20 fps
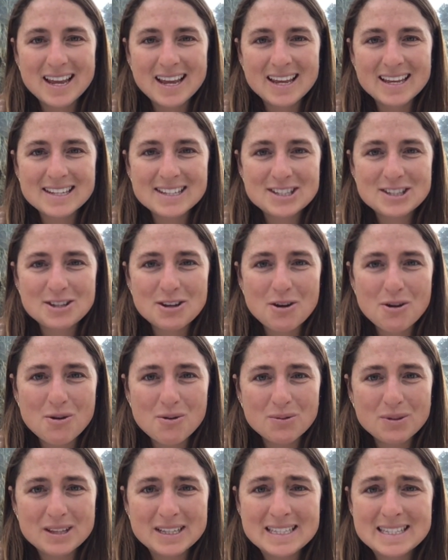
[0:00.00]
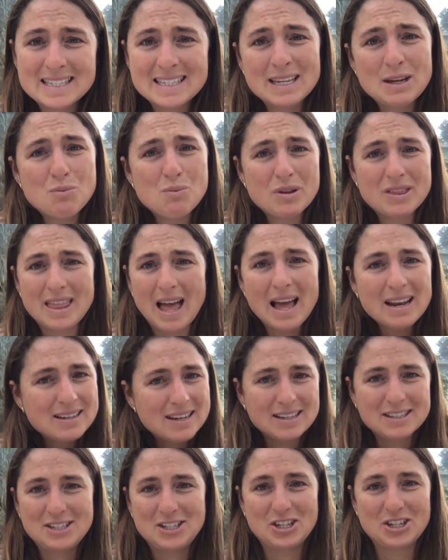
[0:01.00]
And so let's see what that
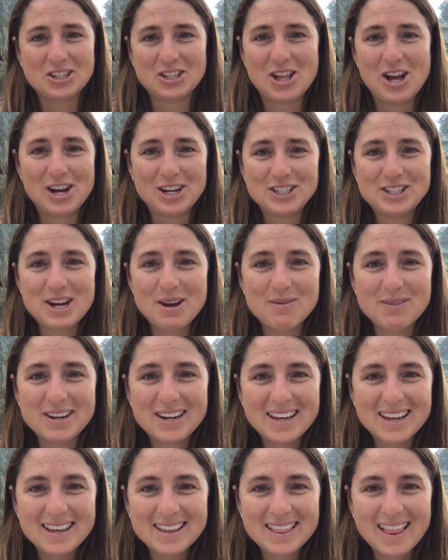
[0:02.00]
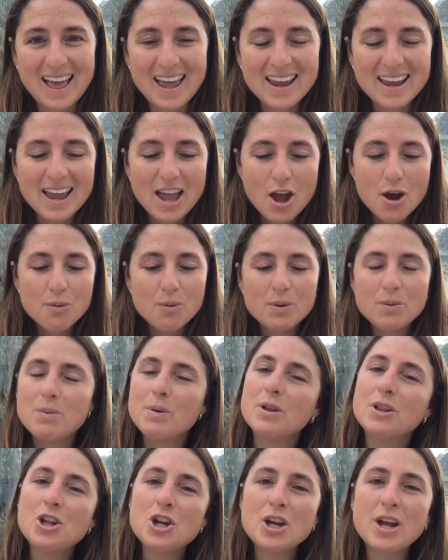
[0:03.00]
does to your longevity. Like, when
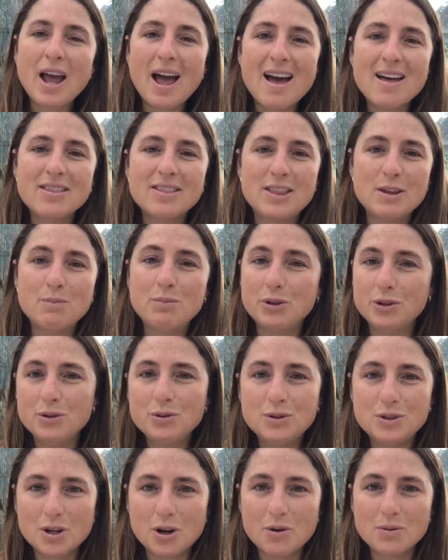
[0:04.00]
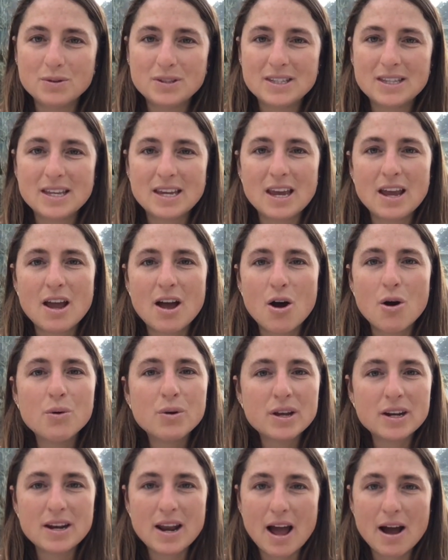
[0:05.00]
we look at the blue zones, the
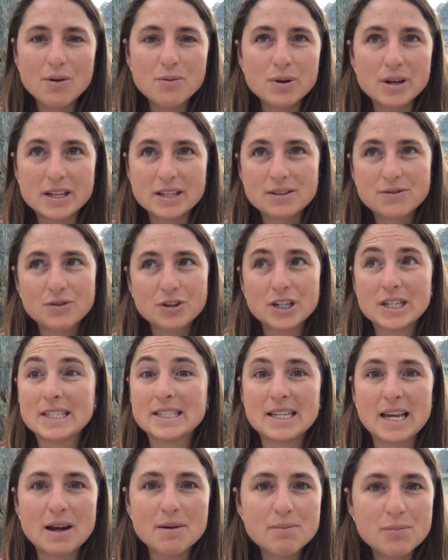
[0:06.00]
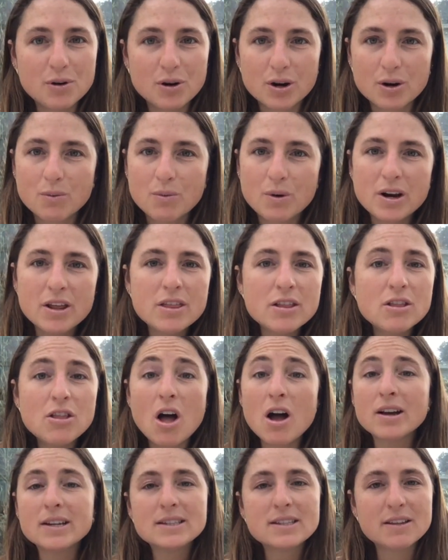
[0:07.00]
Okinawans, for example, are one of the
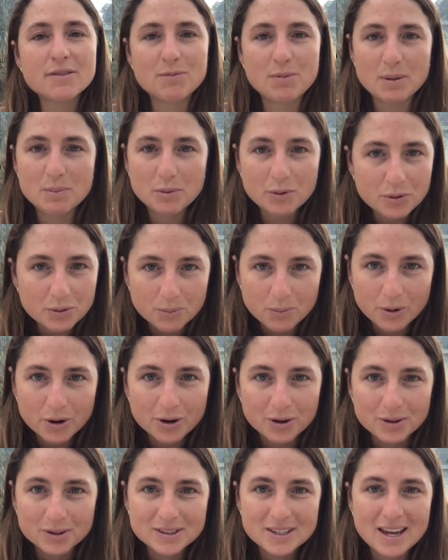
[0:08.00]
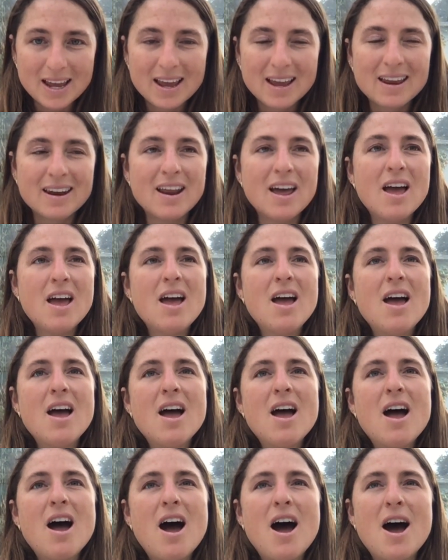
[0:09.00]
longest lived people in the world. And
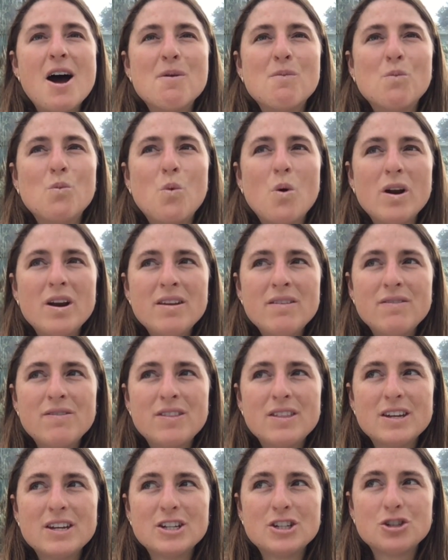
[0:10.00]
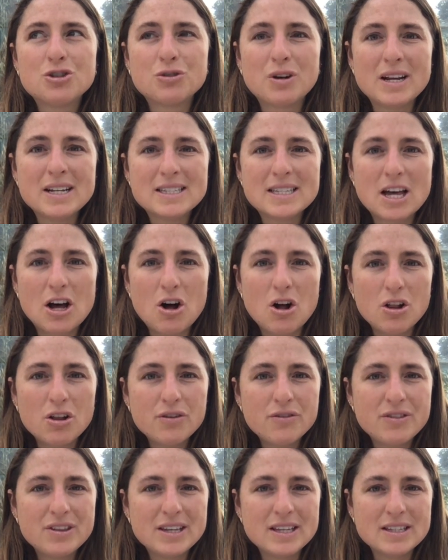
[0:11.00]
one of the traits that all
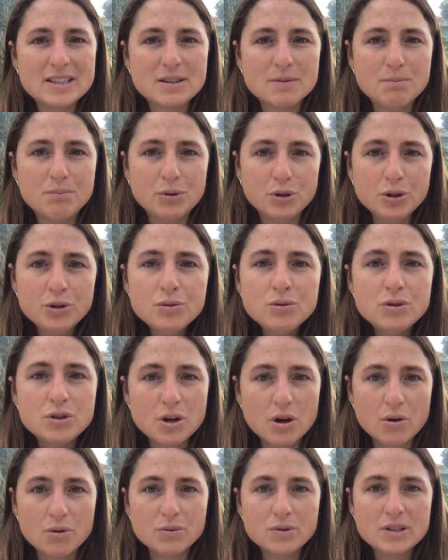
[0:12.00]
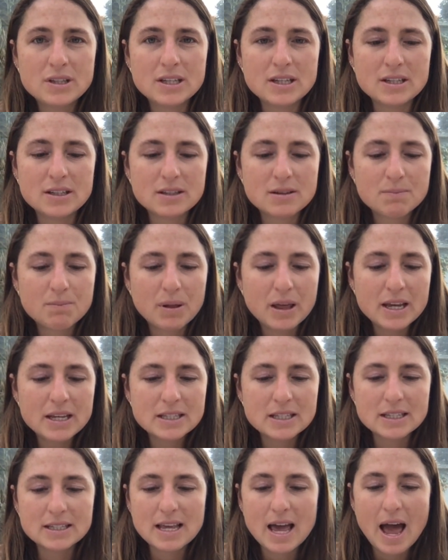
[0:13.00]
of these blue zones, these
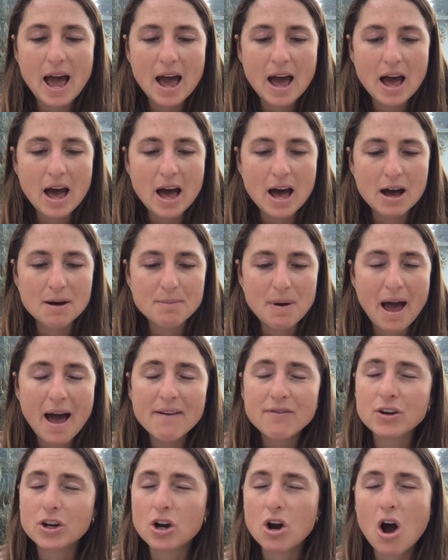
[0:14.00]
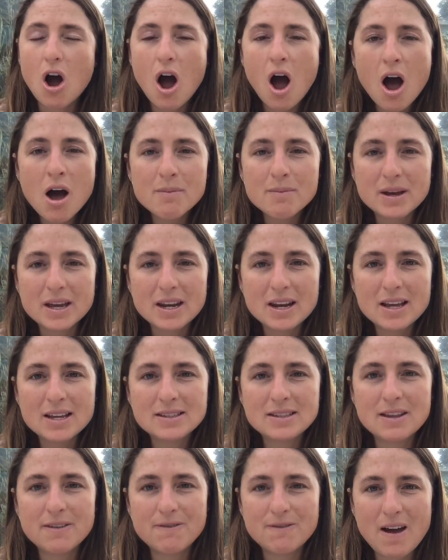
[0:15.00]
places, have in common
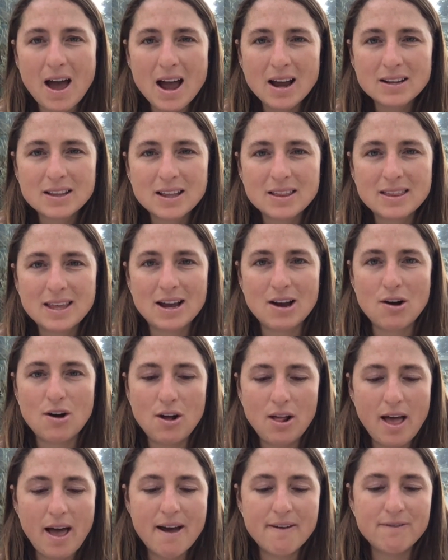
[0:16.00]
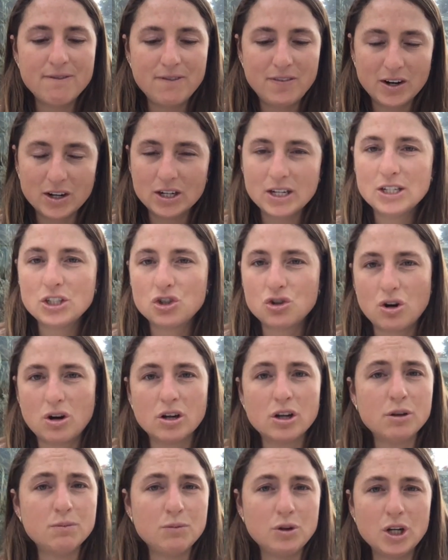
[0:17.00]
is the fact that they all have very
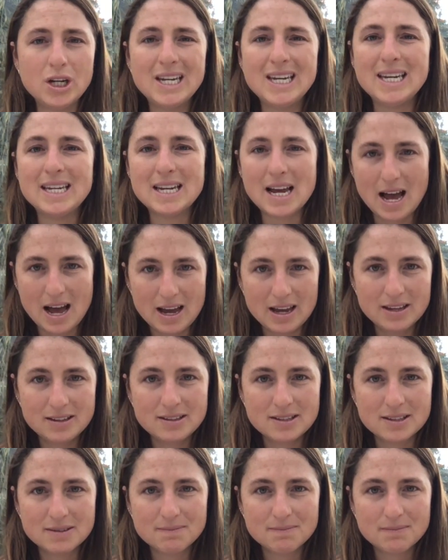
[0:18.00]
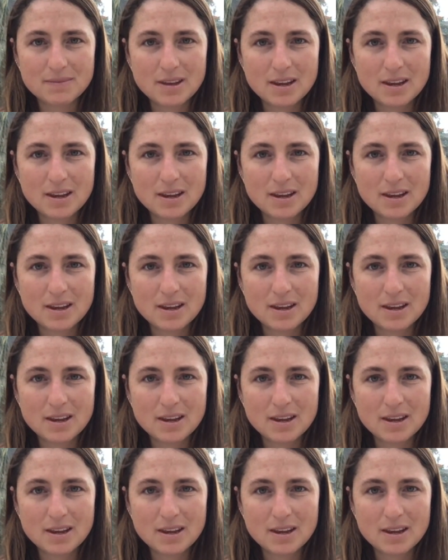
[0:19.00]
strong community ties.